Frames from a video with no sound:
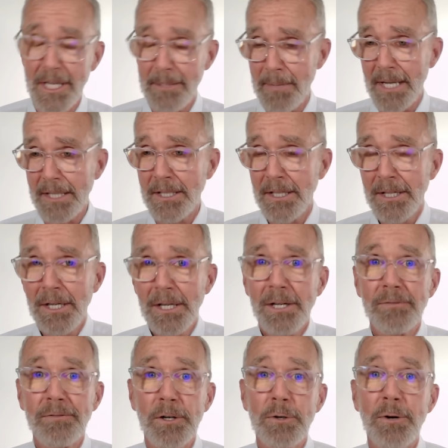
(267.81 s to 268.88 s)
They make
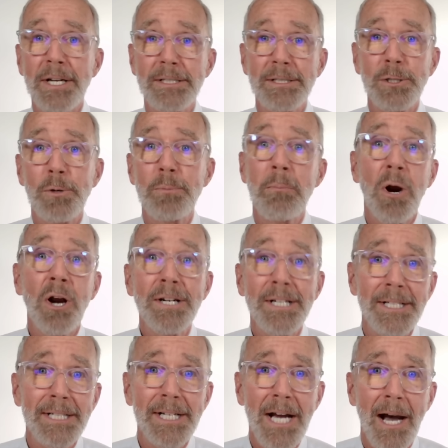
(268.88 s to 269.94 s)
for great, you know,
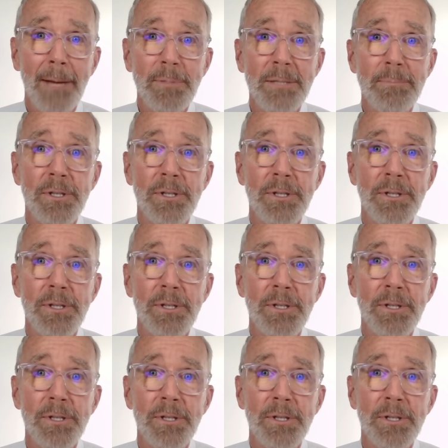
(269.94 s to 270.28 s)
marketing copy,